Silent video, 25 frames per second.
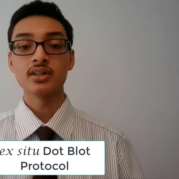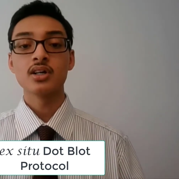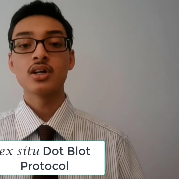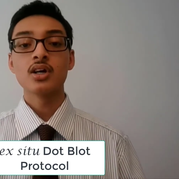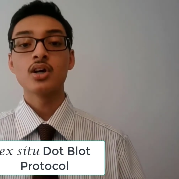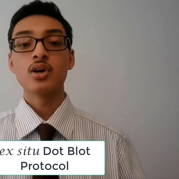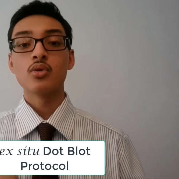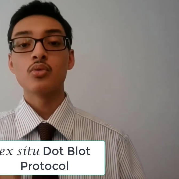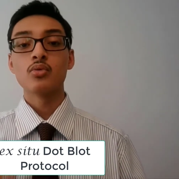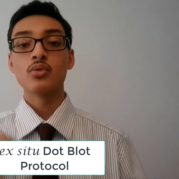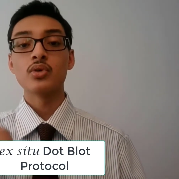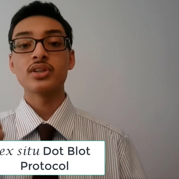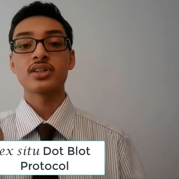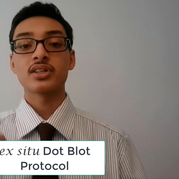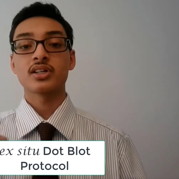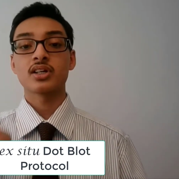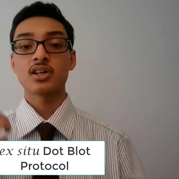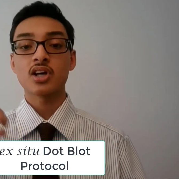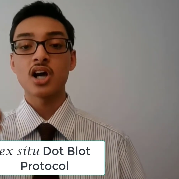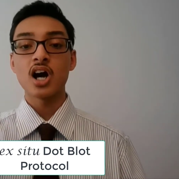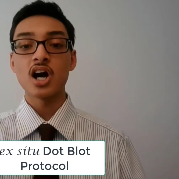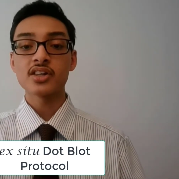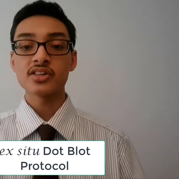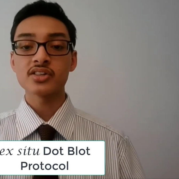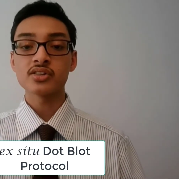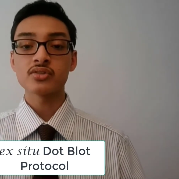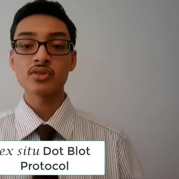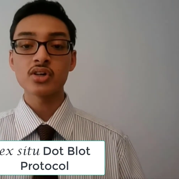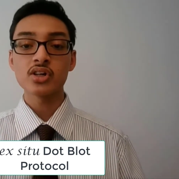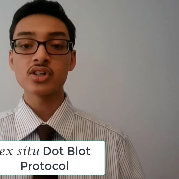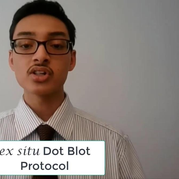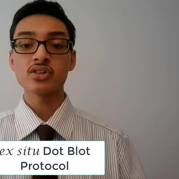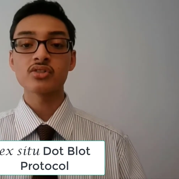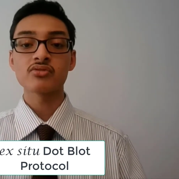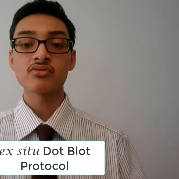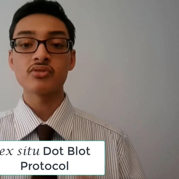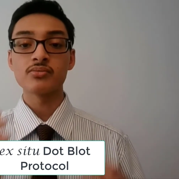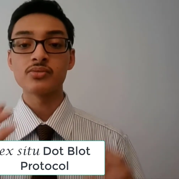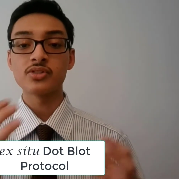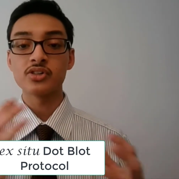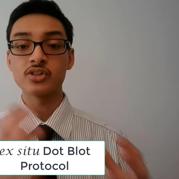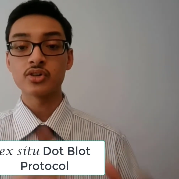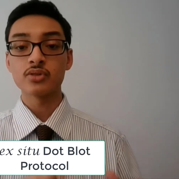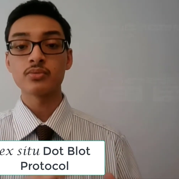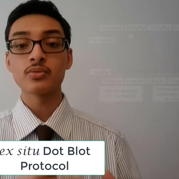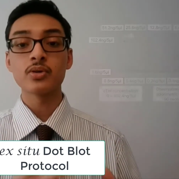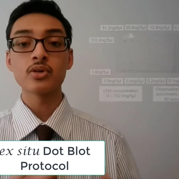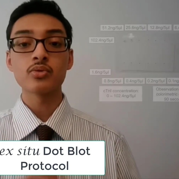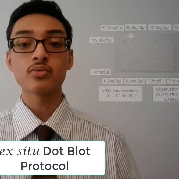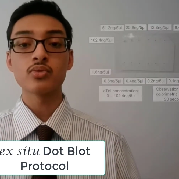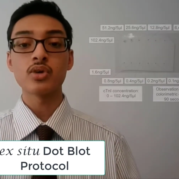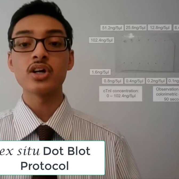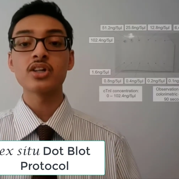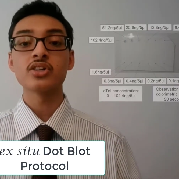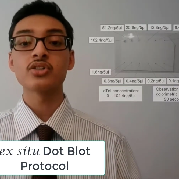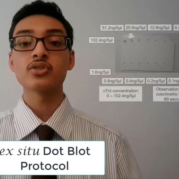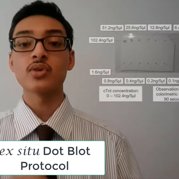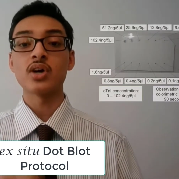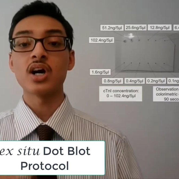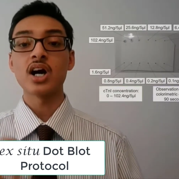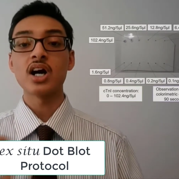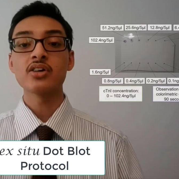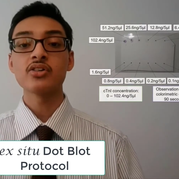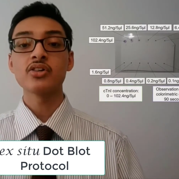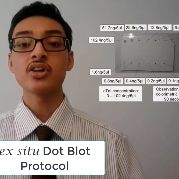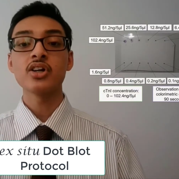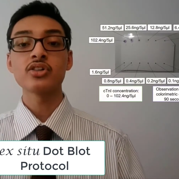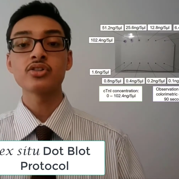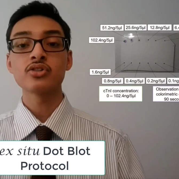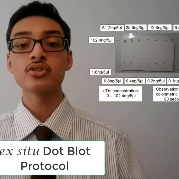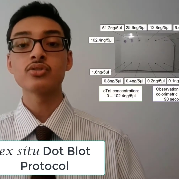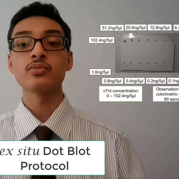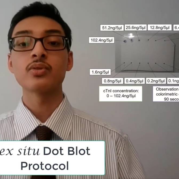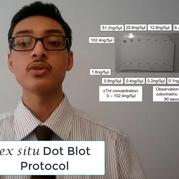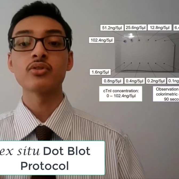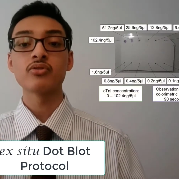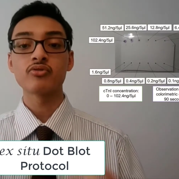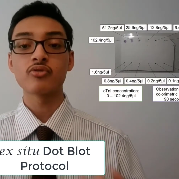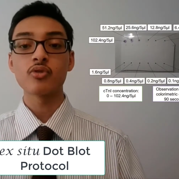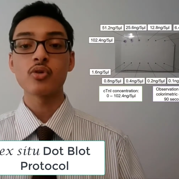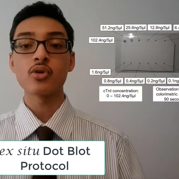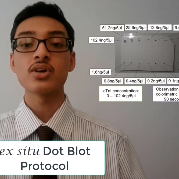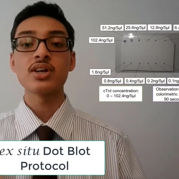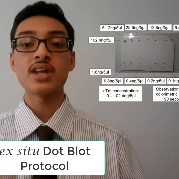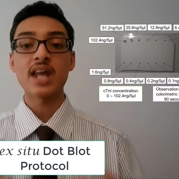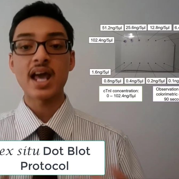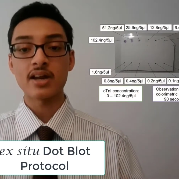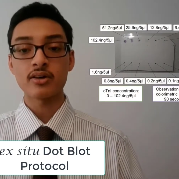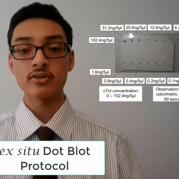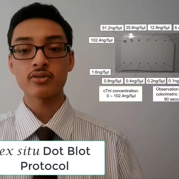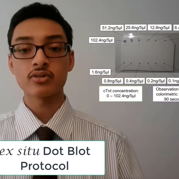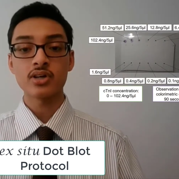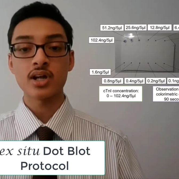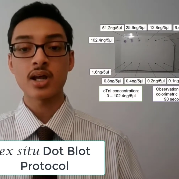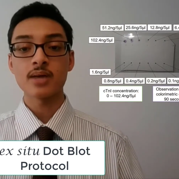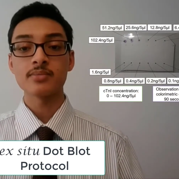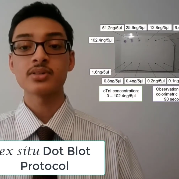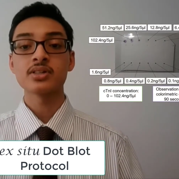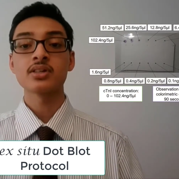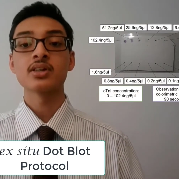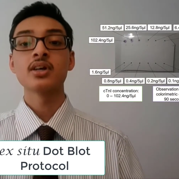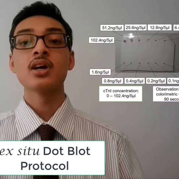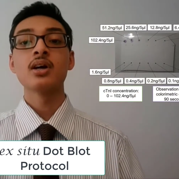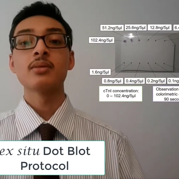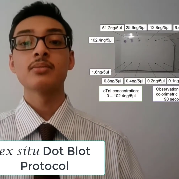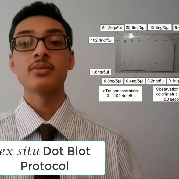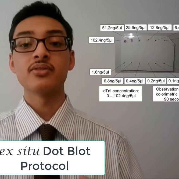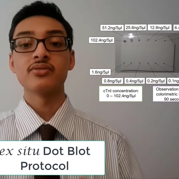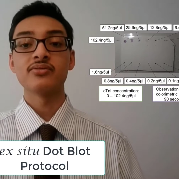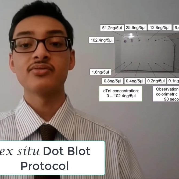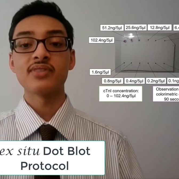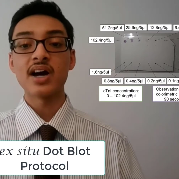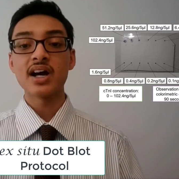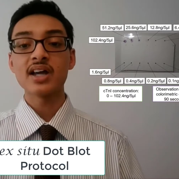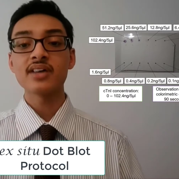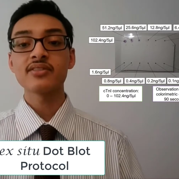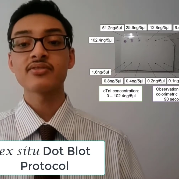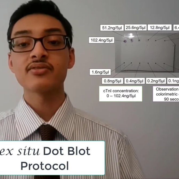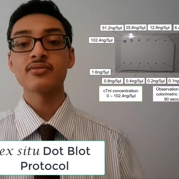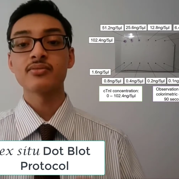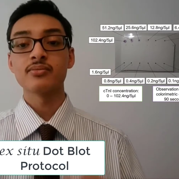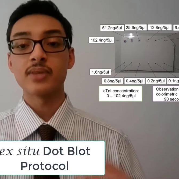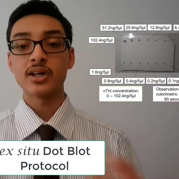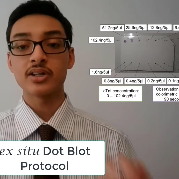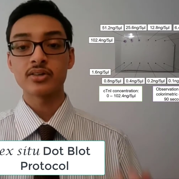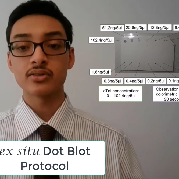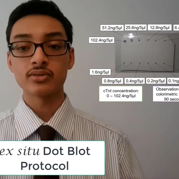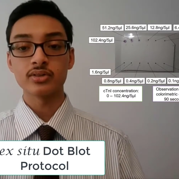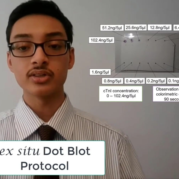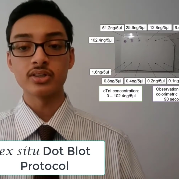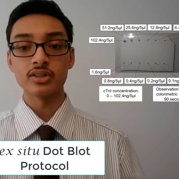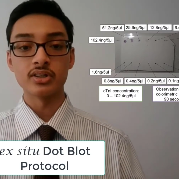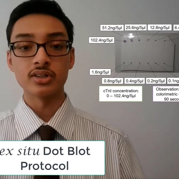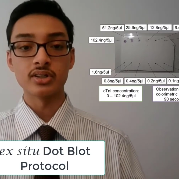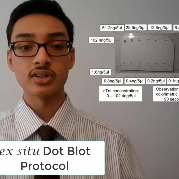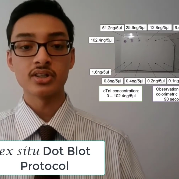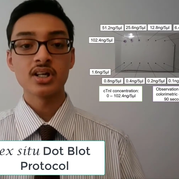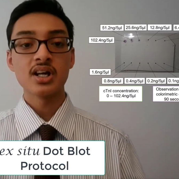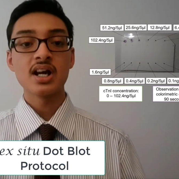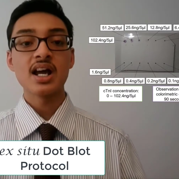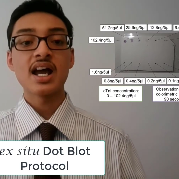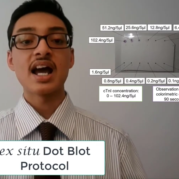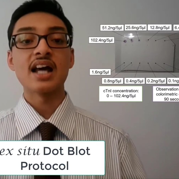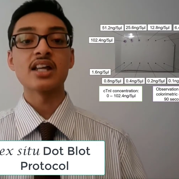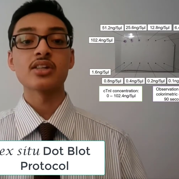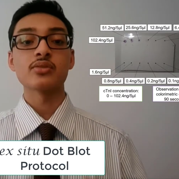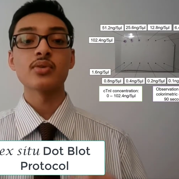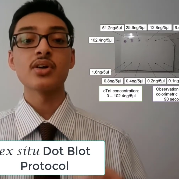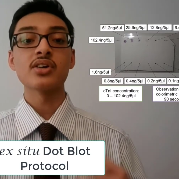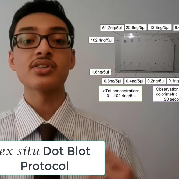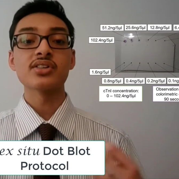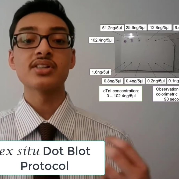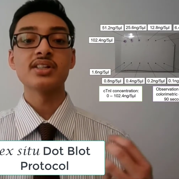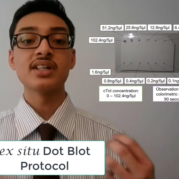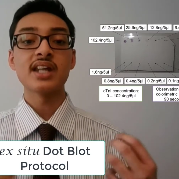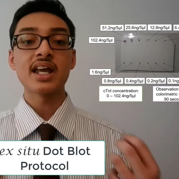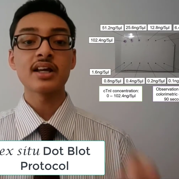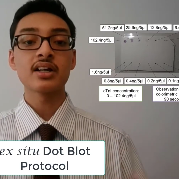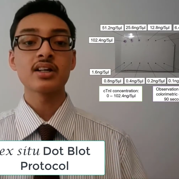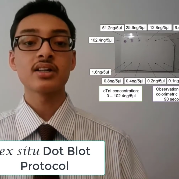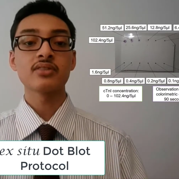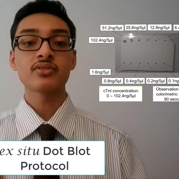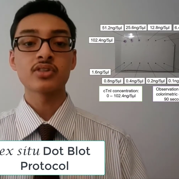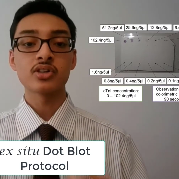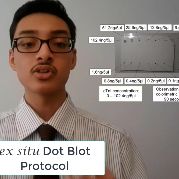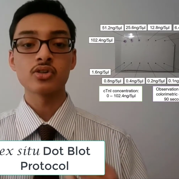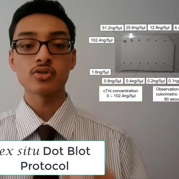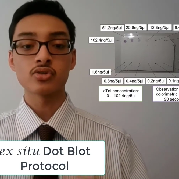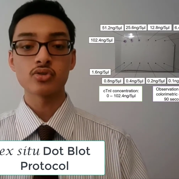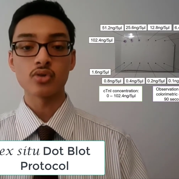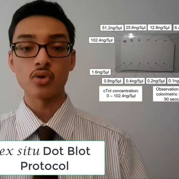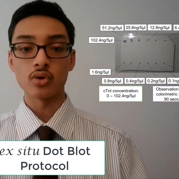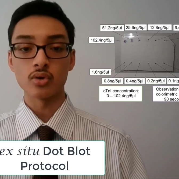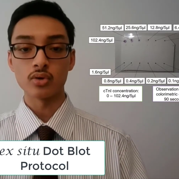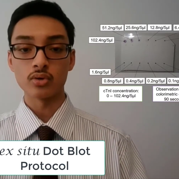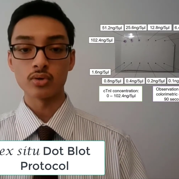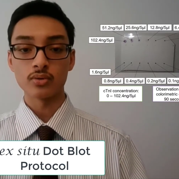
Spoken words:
with concentrations from 0.1 to 102.4 nanograms per 5 microliter, as well as a negative control.